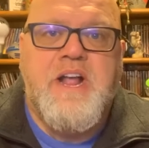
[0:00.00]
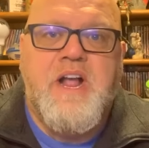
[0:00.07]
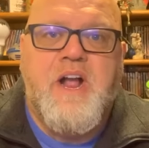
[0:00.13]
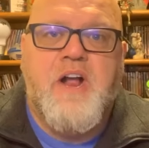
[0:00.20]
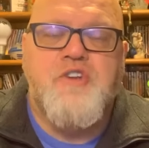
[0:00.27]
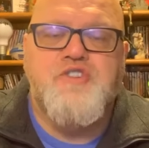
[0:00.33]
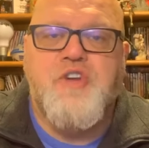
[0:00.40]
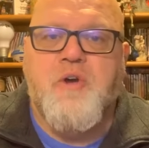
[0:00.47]

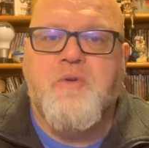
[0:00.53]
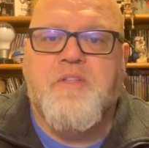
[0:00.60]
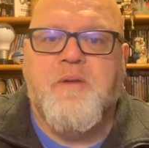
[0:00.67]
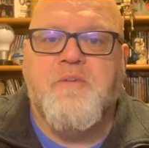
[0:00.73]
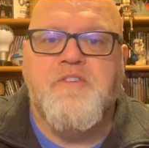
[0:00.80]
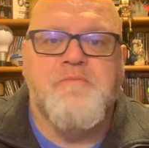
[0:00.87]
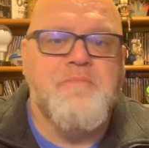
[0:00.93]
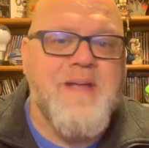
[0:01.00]
A joke that
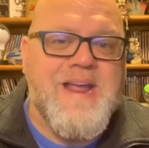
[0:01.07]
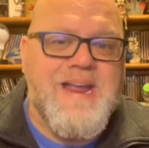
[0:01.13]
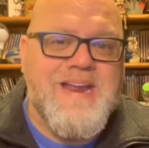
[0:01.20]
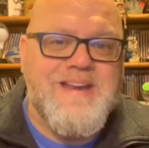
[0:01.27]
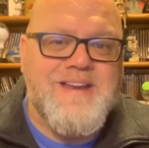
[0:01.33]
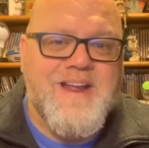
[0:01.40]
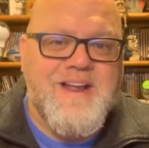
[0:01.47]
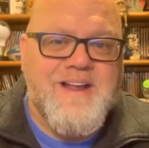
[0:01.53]
was
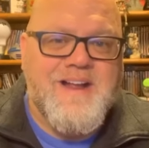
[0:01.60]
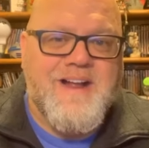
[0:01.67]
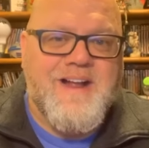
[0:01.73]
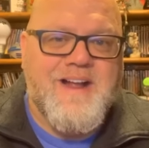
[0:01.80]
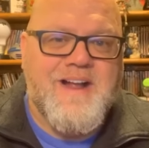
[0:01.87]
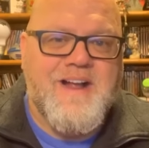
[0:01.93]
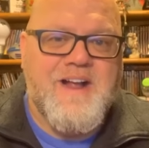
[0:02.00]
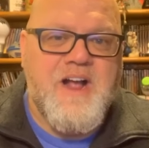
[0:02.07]
made
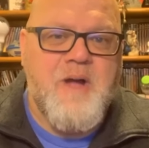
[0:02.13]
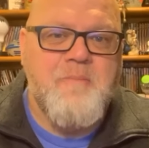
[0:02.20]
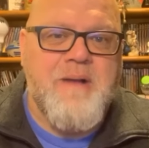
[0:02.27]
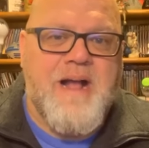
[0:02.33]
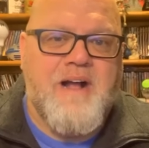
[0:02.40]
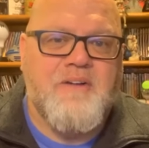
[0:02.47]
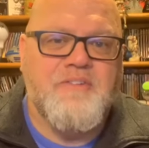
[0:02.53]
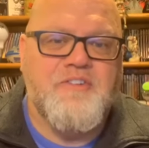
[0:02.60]
uh,
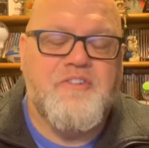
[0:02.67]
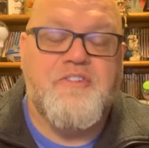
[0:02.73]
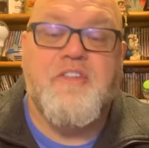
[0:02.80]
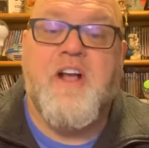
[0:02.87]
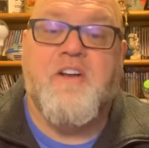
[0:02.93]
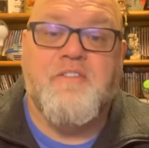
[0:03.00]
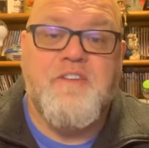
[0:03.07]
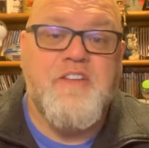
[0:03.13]
about
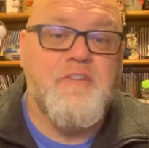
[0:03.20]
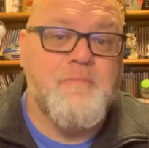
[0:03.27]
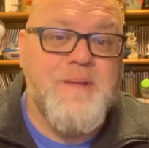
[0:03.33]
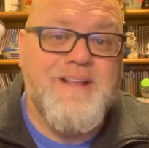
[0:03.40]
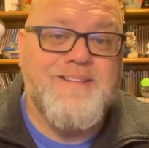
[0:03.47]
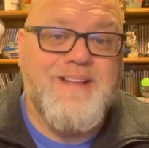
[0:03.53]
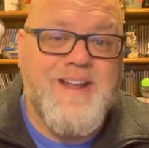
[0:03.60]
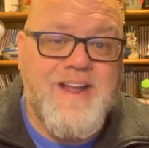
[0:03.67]
selfies
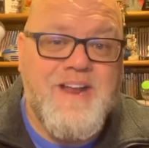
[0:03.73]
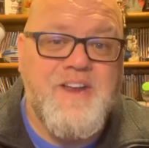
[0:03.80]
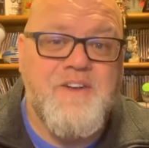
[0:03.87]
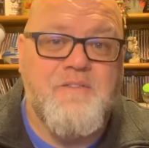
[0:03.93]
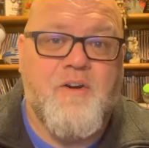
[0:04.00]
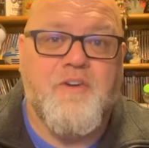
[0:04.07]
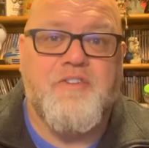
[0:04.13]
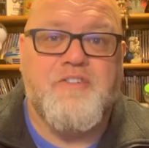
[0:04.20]
being the end
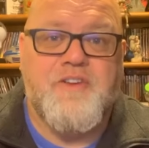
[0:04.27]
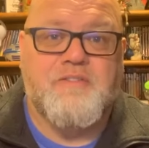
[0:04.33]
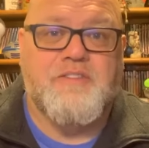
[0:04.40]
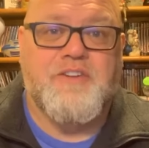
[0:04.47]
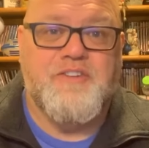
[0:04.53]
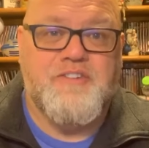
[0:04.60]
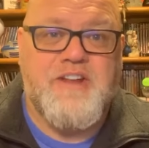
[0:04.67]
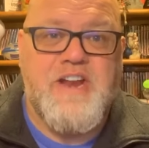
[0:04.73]
of our
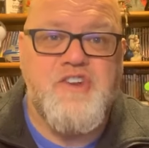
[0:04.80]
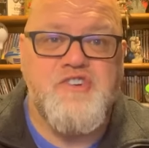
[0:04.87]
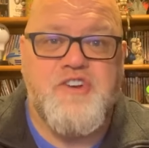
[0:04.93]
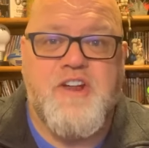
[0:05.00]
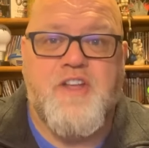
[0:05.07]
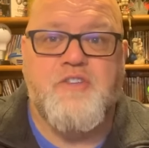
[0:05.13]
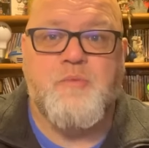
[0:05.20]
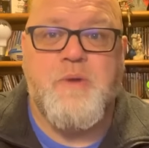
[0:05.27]

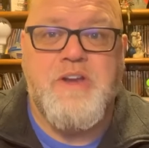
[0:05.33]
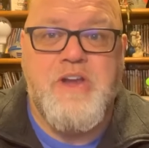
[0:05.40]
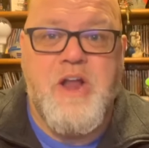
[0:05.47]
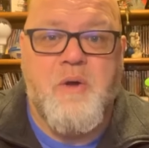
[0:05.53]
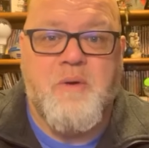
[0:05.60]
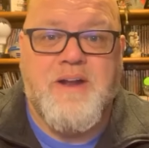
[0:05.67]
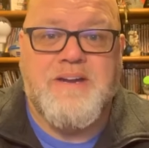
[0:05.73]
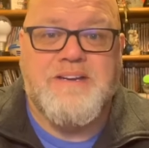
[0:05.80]
civilization as we
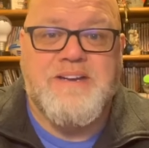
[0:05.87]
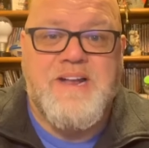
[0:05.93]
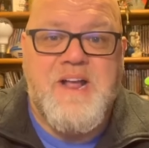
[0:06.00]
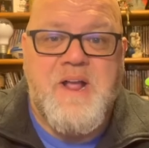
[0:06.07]
know it.